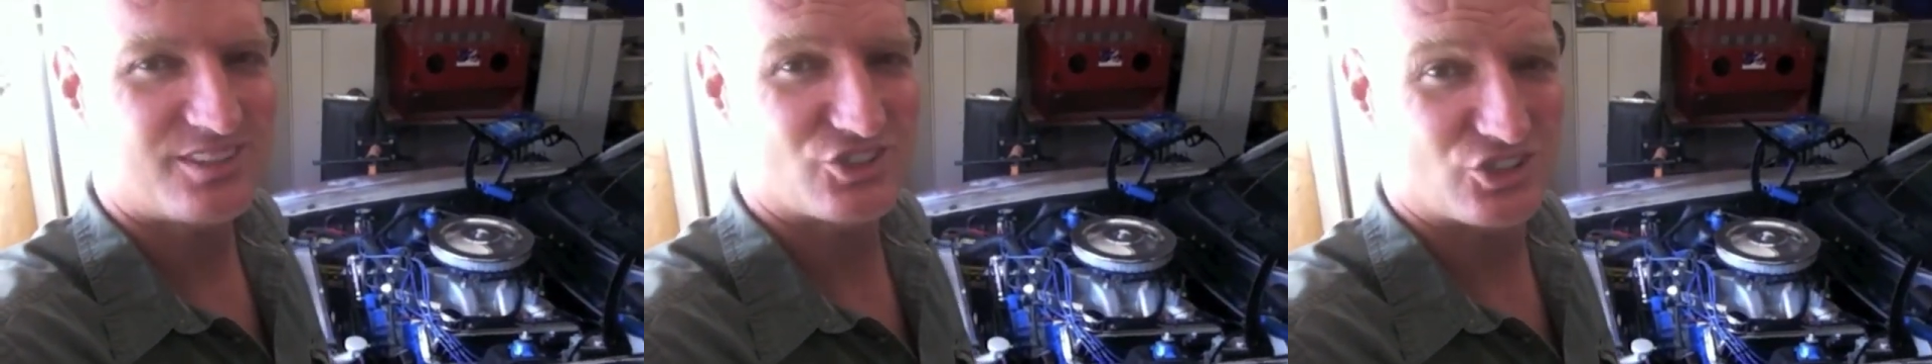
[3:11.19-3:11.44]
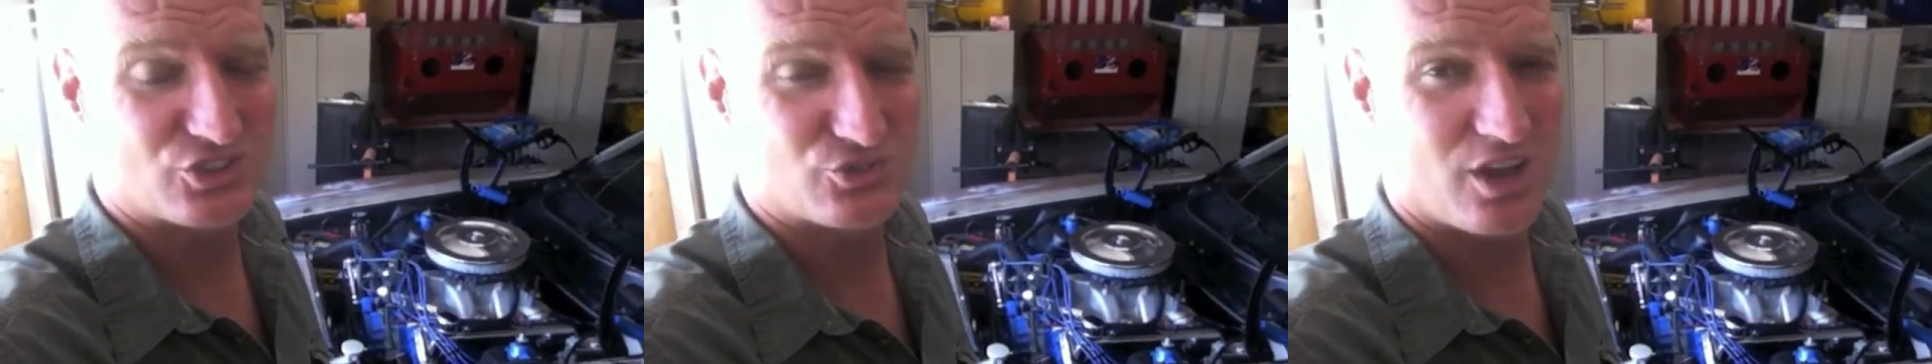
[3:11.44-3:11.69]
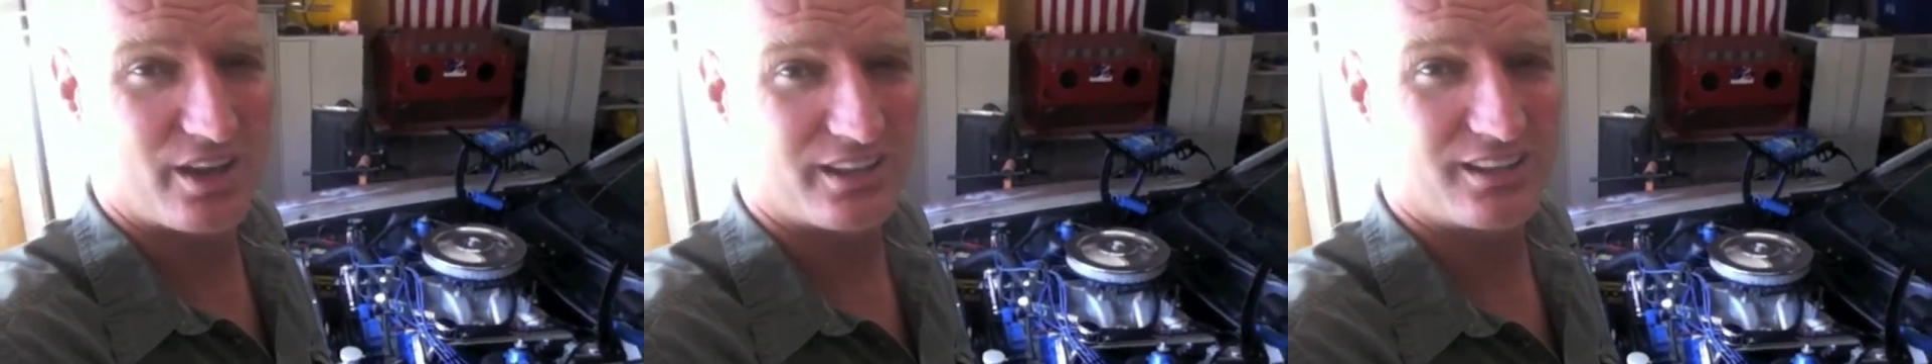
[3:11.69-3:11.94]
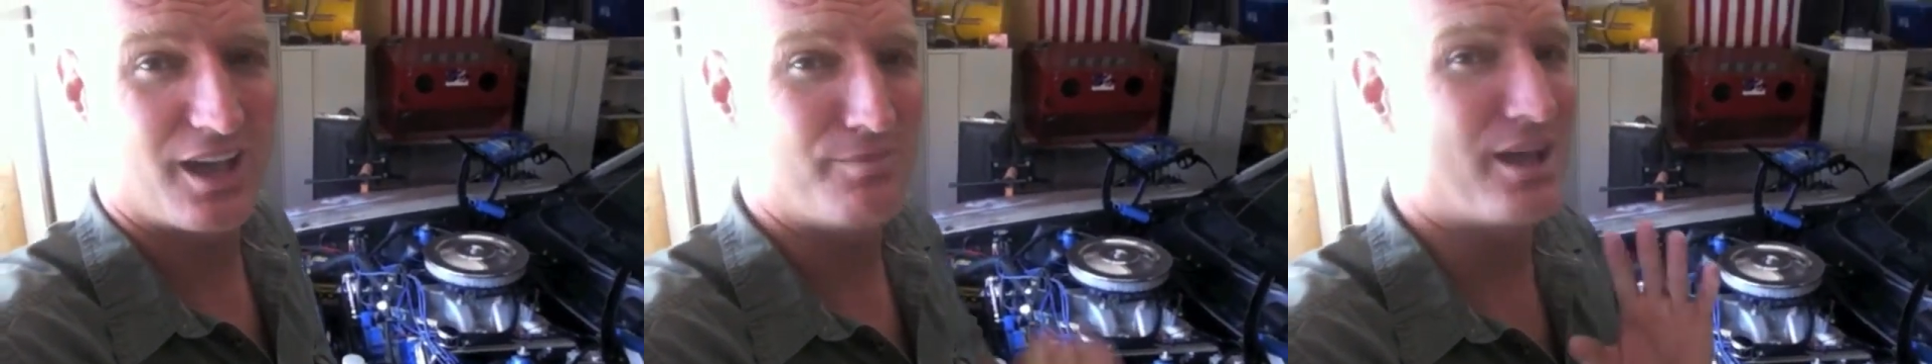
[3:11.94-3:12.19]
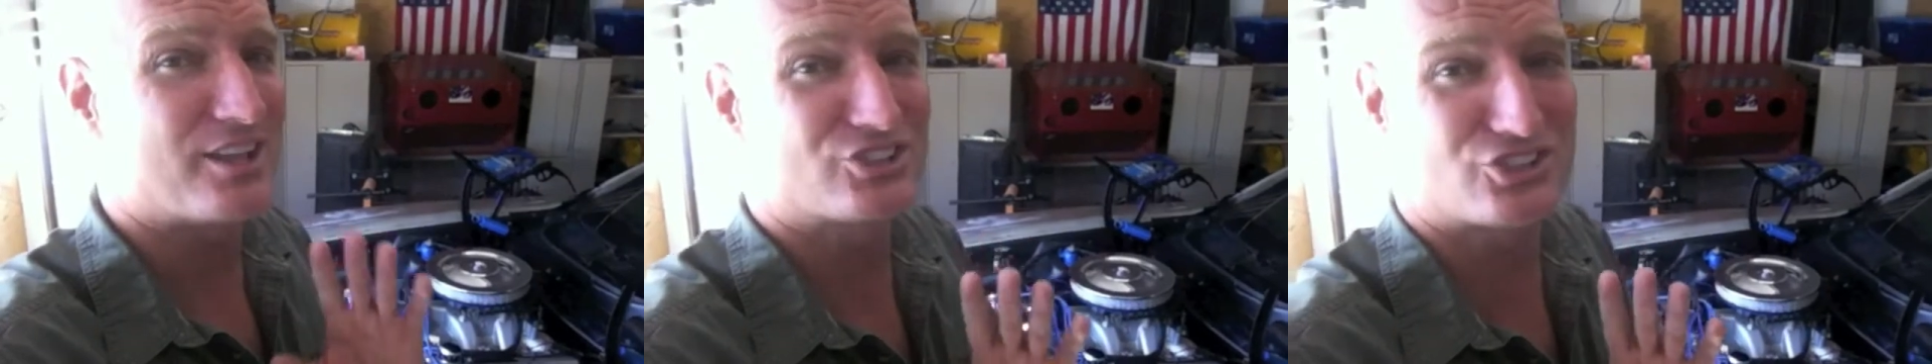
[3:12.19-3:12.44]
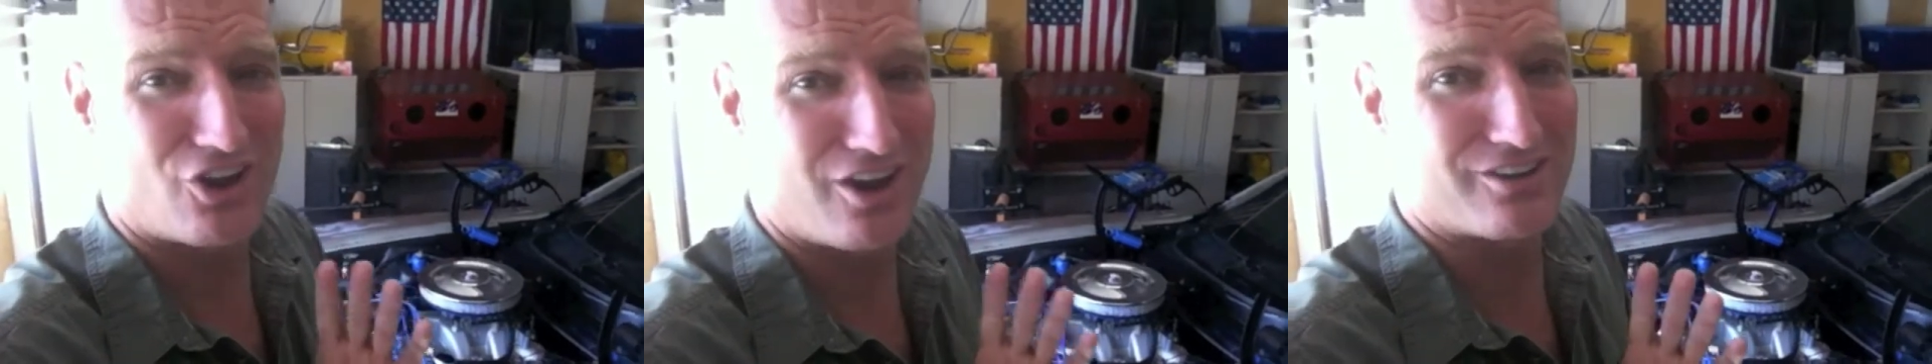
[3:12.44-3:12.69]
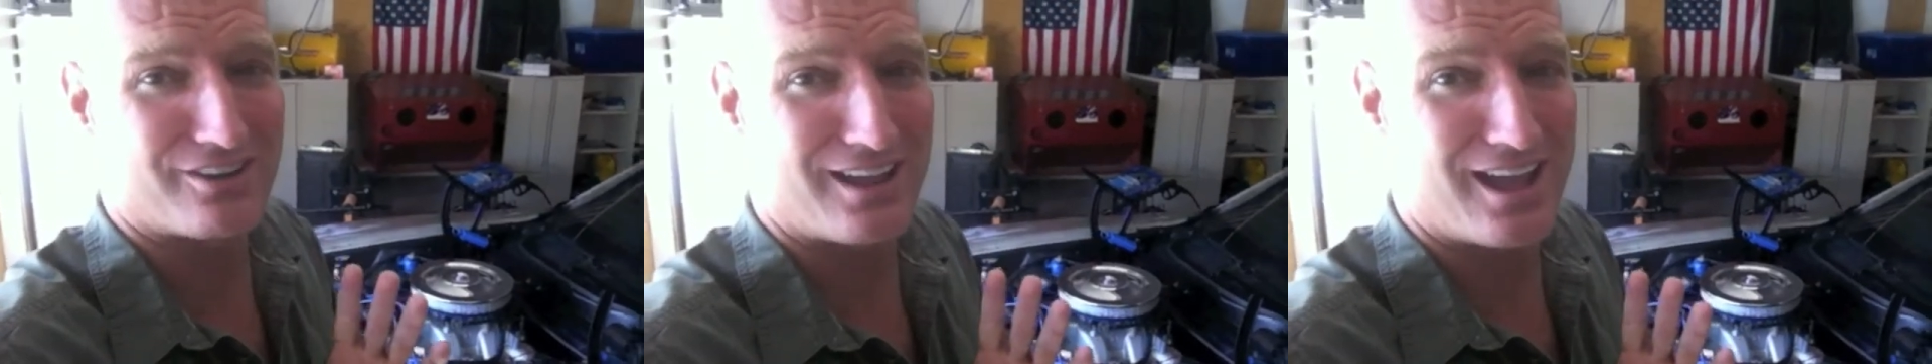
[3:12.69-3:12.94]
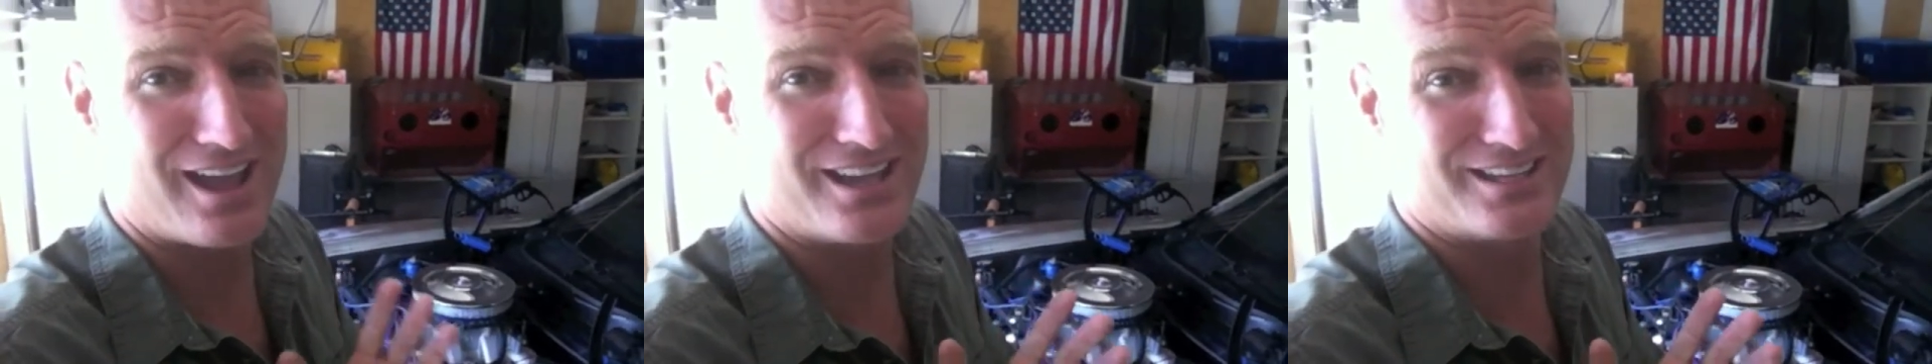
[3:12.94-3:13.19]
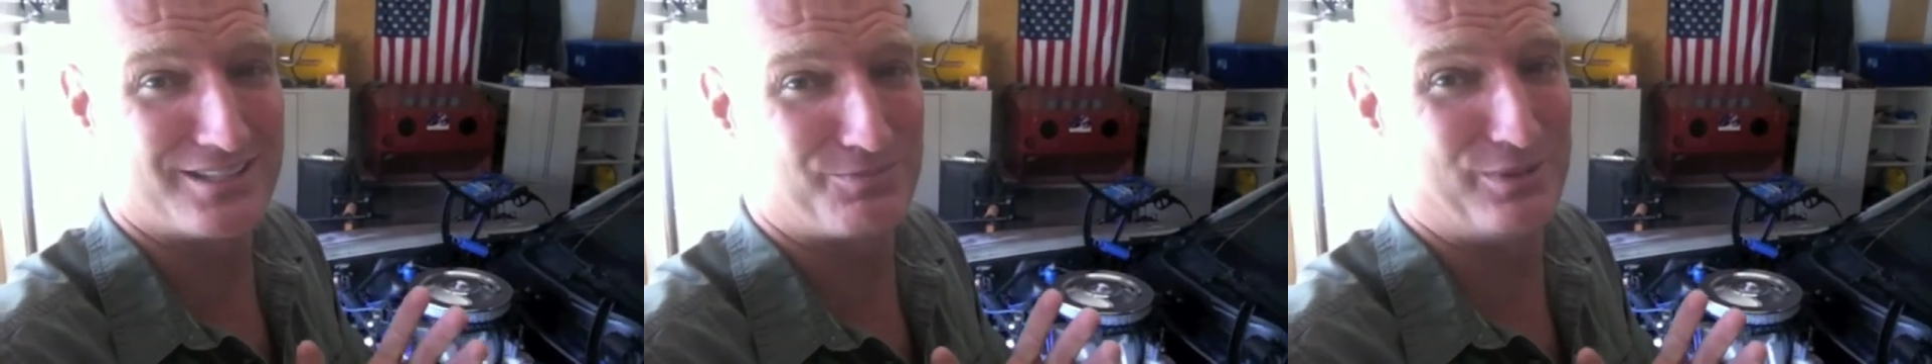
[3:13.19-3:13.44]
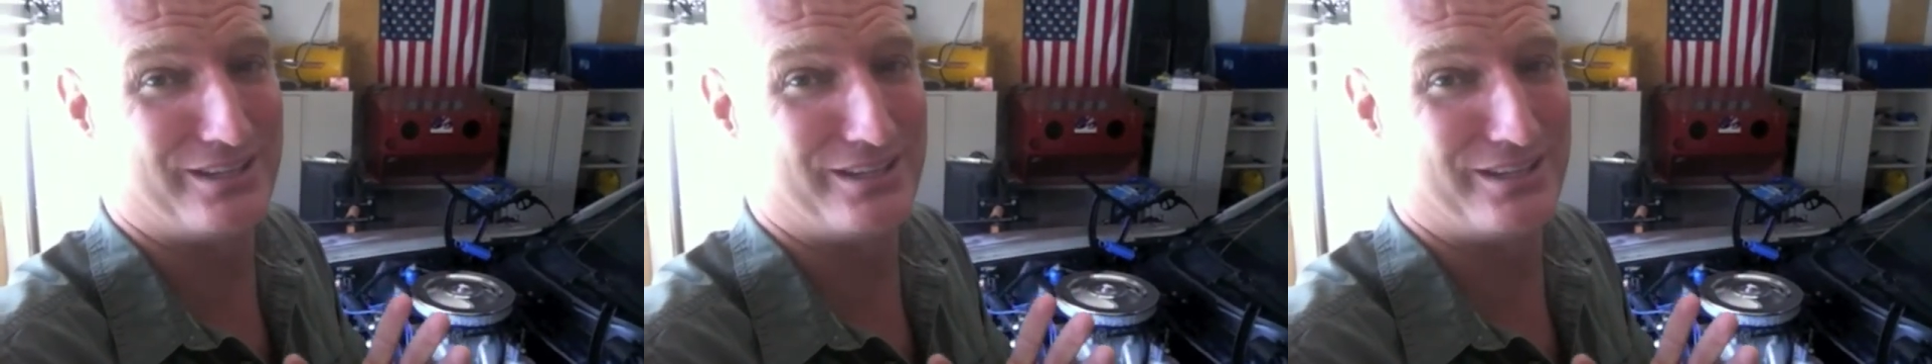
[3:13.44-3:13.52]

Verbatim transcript: She's running. I'm not starting her, guys,